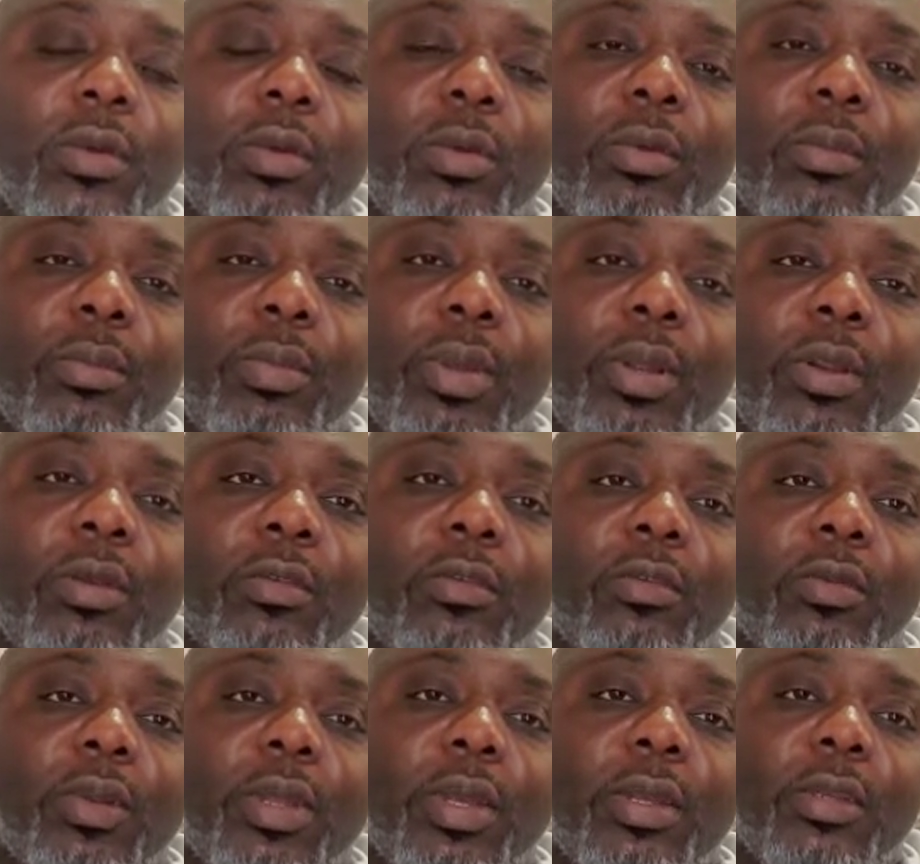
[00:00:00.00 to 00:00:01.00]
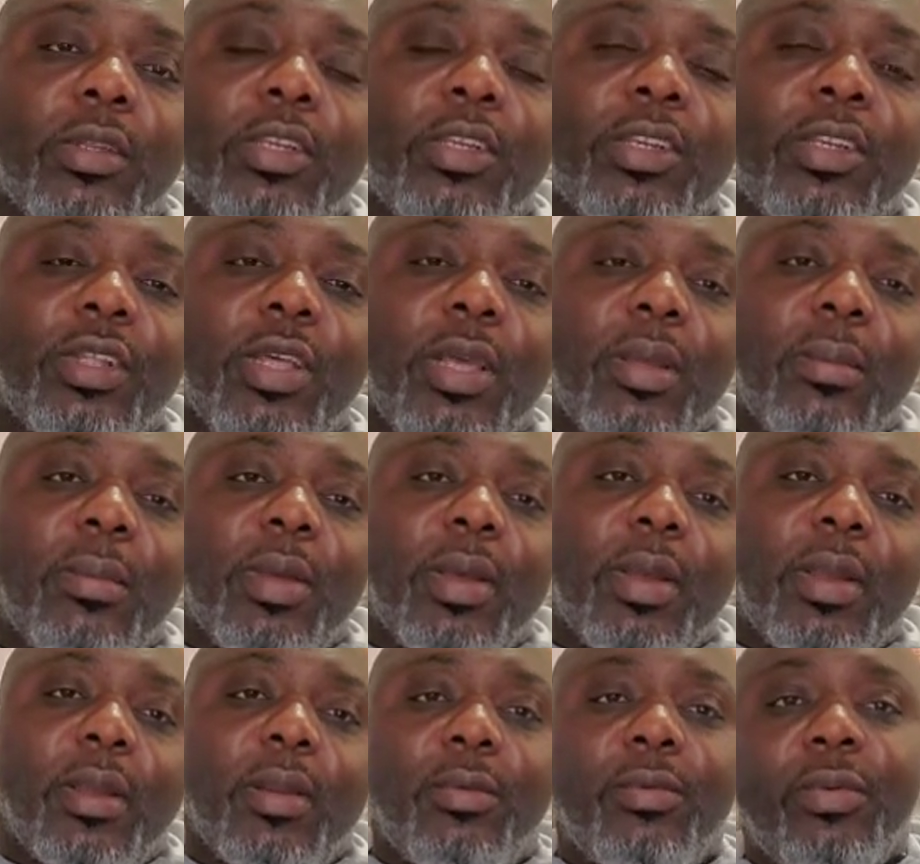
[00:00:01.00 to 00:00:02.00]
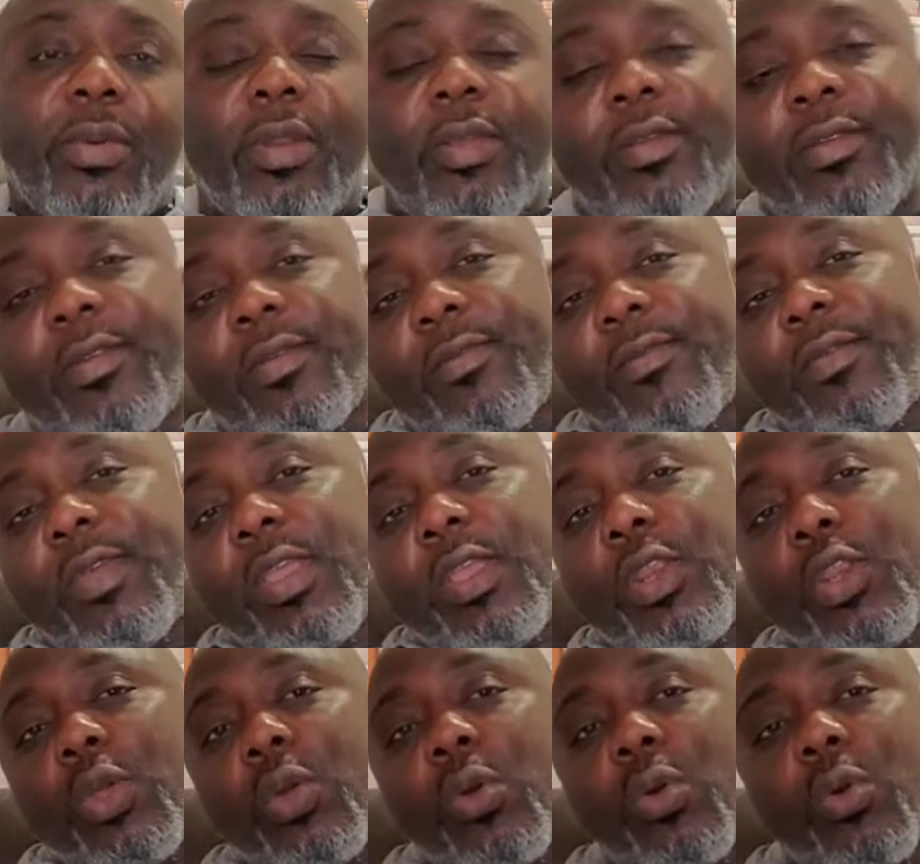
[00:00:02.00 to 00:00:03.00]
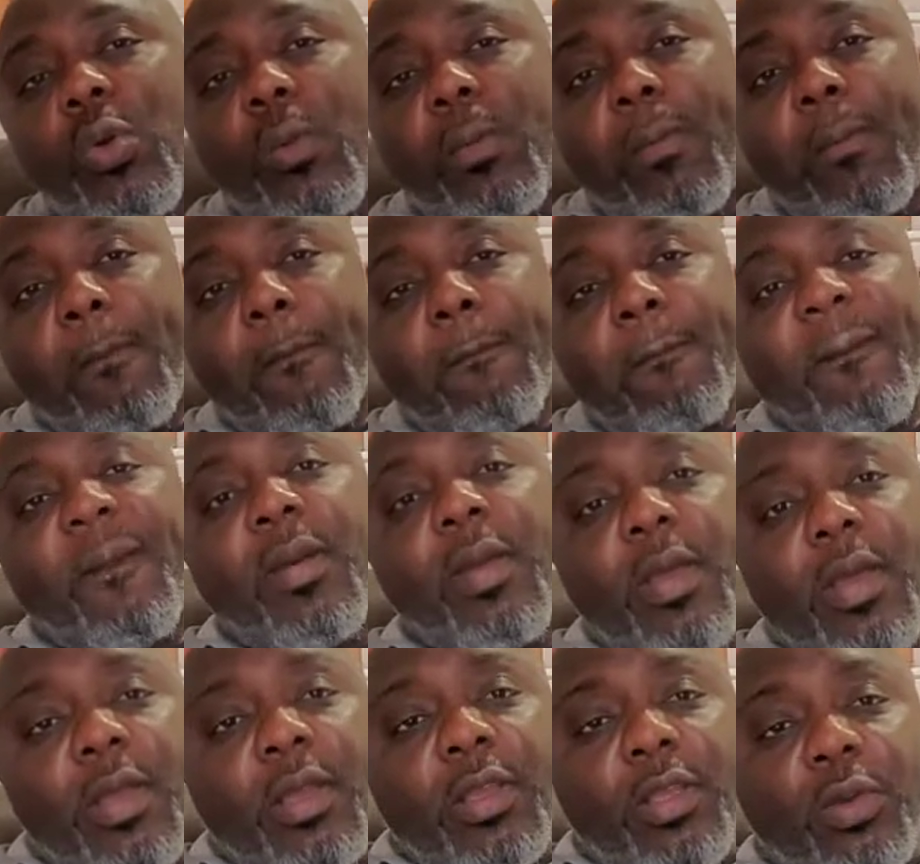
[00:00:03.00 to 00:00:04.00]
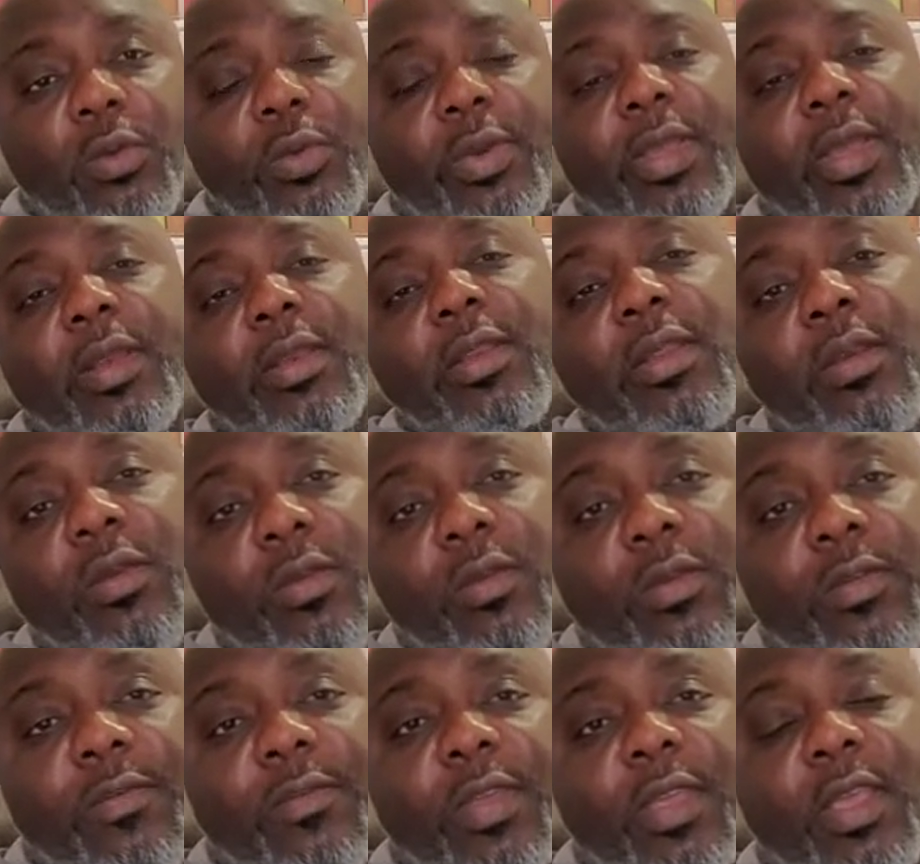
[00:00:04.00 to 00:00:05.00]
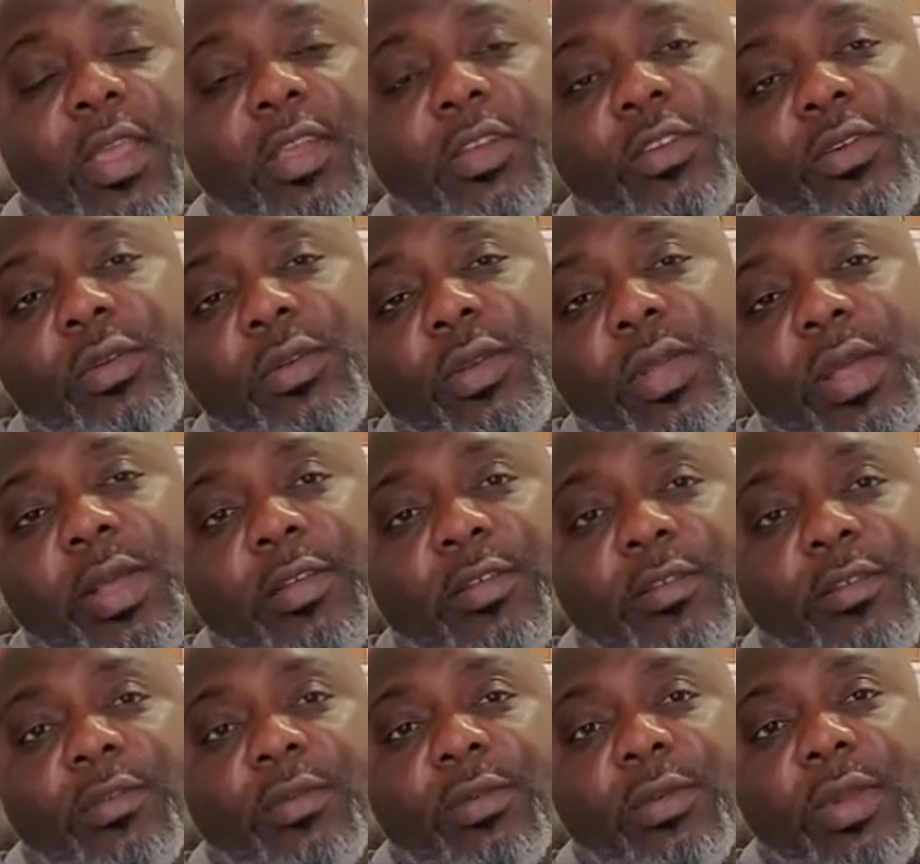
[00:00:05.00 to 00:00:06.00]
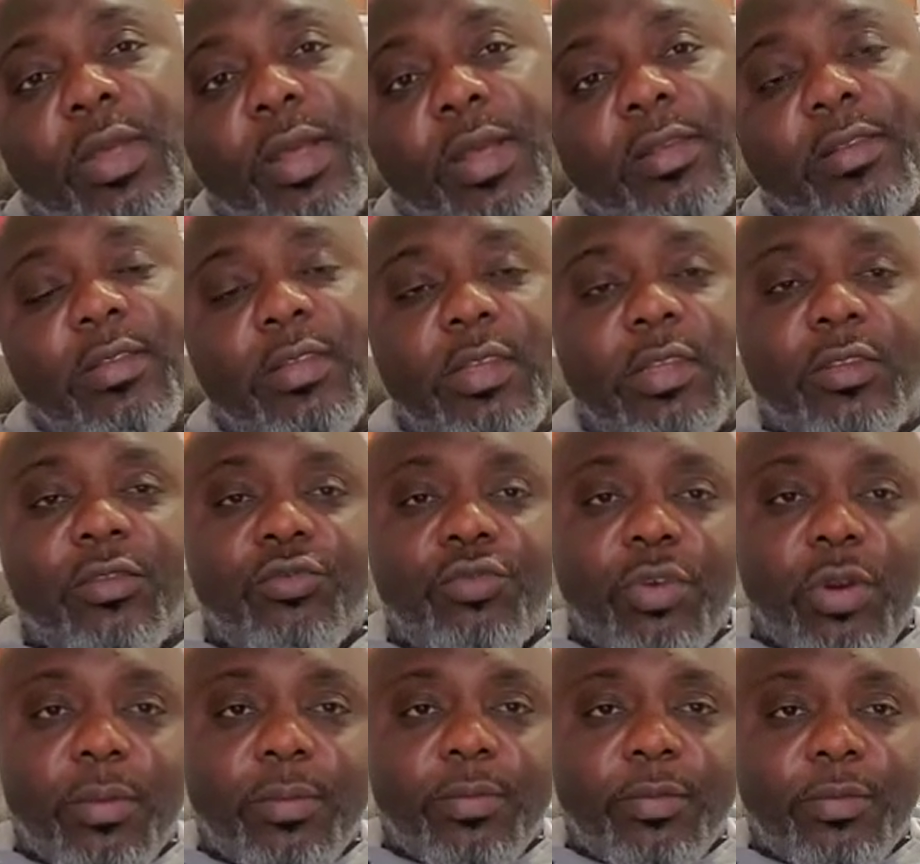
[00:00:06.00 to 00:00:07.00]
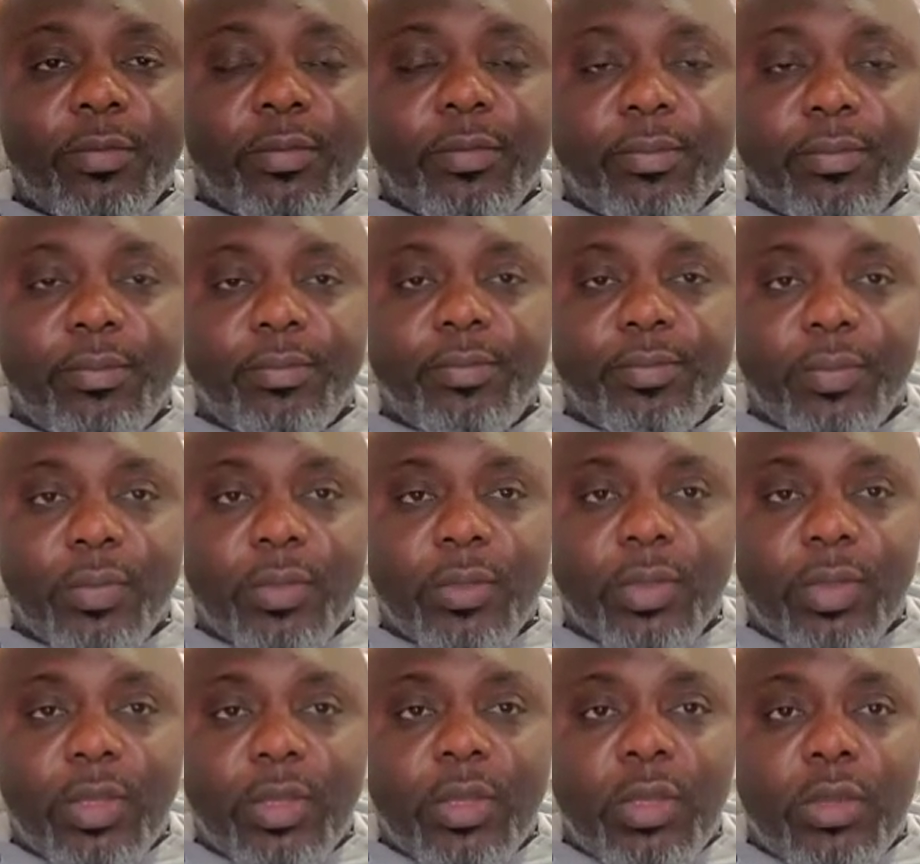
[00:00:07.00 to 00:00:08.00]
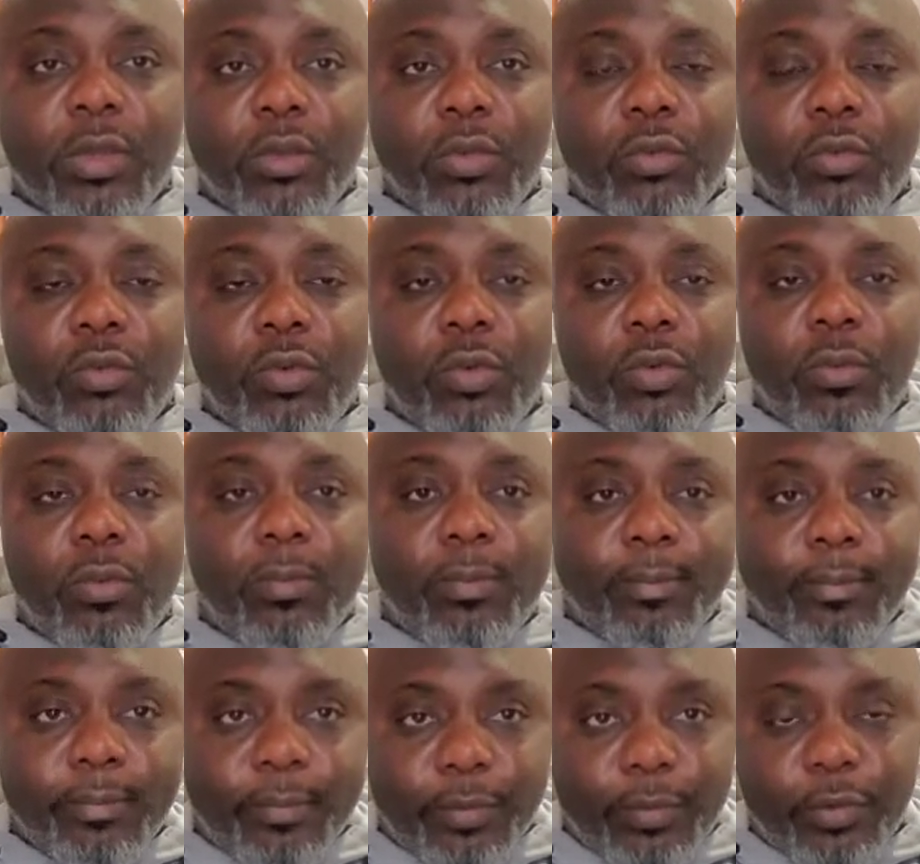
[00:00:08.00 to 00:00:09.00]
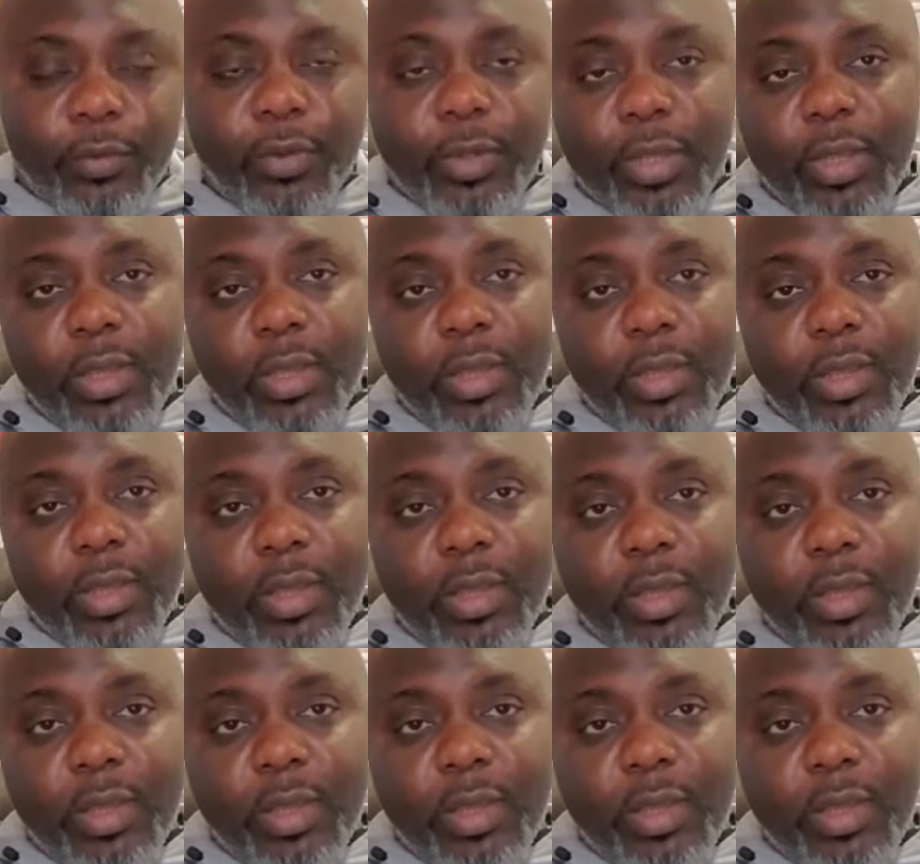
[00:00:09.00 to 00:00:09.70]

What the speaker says: on the bell so that each time I release a video, you will get the notification as soon as it drops. So today